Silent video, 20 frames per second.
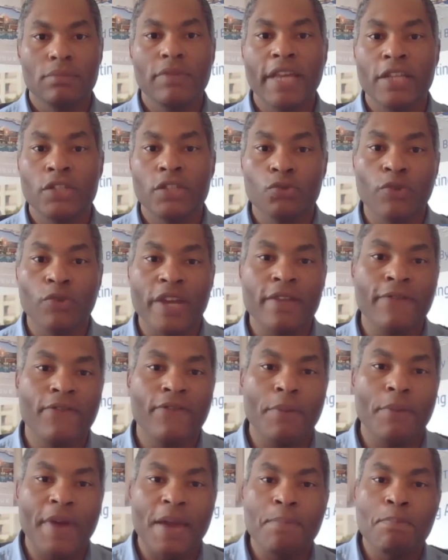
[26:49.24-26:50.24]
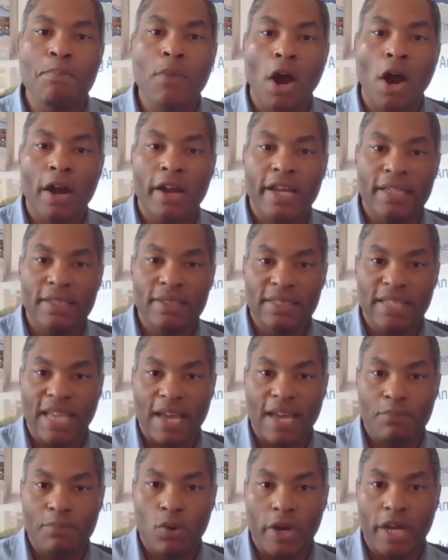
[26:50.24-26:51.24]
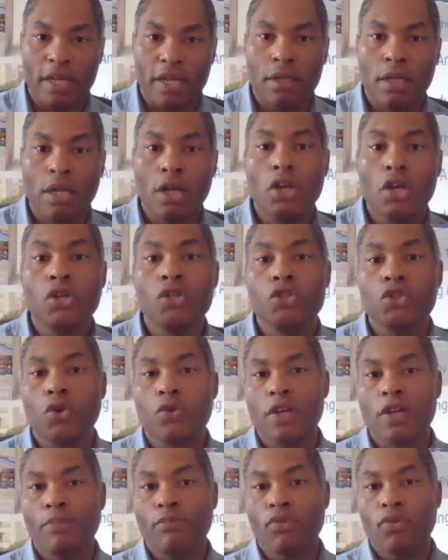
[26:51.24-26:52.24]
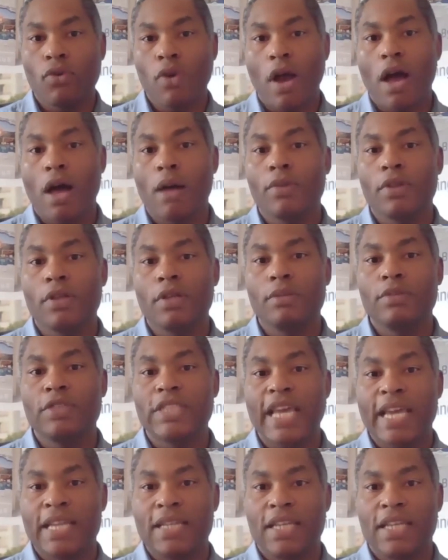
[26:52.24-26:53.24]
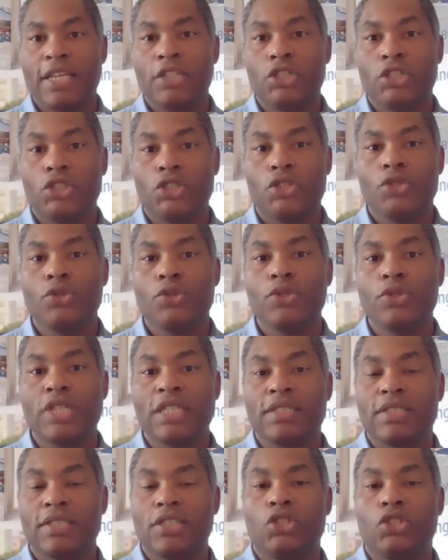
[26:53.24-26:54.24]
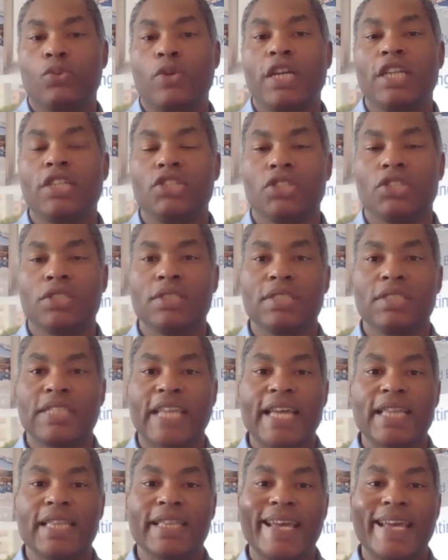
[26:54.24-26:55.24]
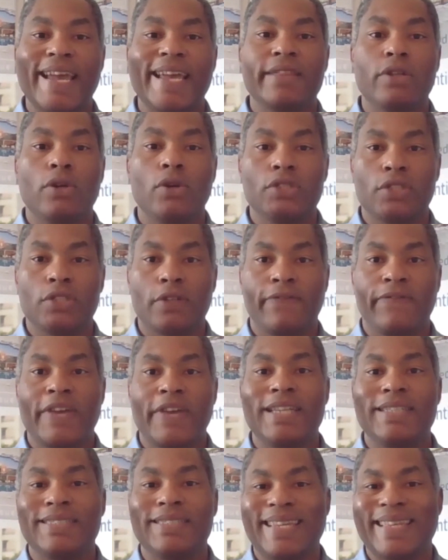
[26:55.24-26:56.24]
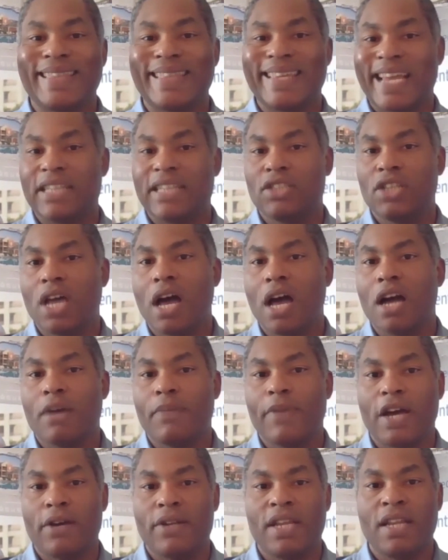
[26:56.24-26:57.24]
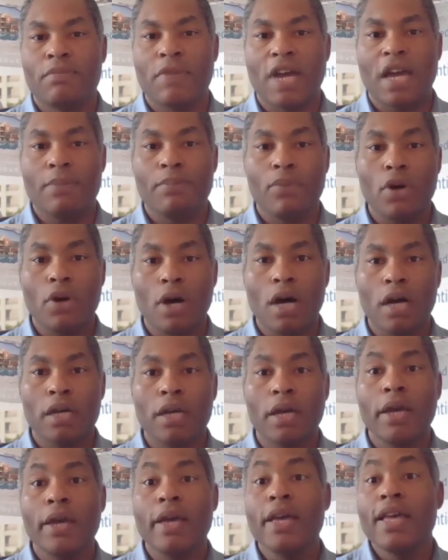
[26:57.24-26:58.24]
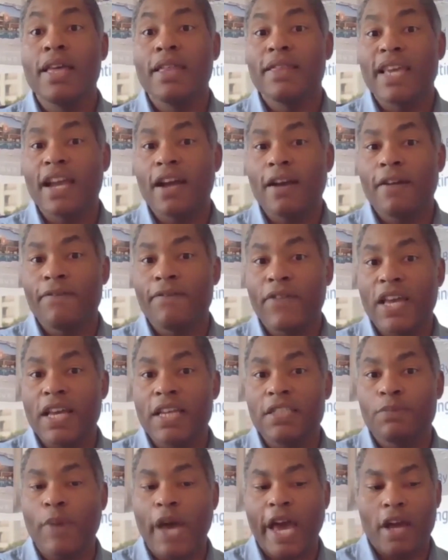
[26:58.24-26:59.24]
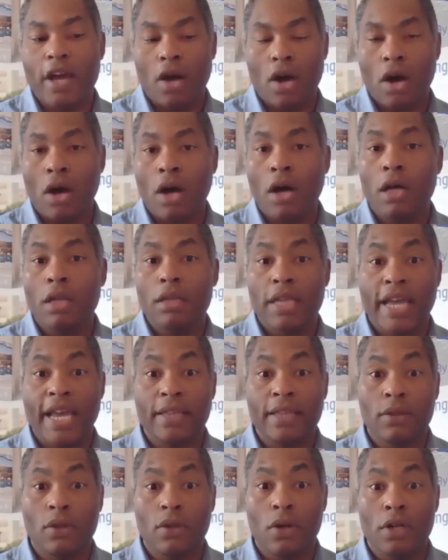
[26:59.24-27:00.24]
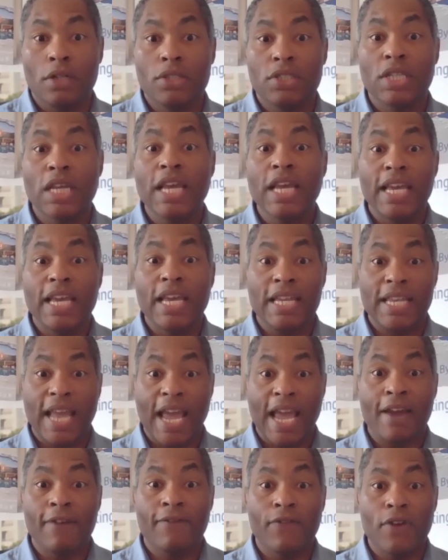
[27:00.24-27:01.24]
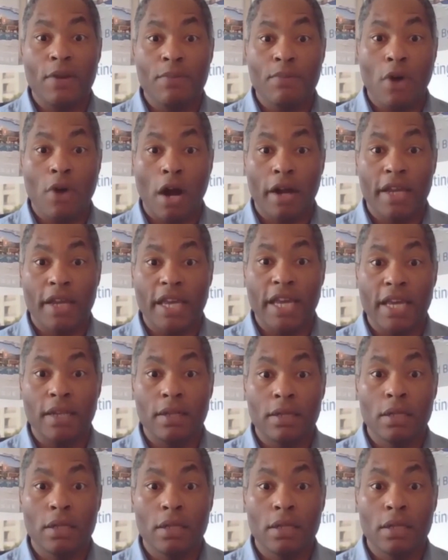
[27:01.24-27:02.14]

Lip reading: It's written from a market standpoint. So the problems and issues and situations that landlords are facing that I talk about in my book, they are faced by all landlords in every market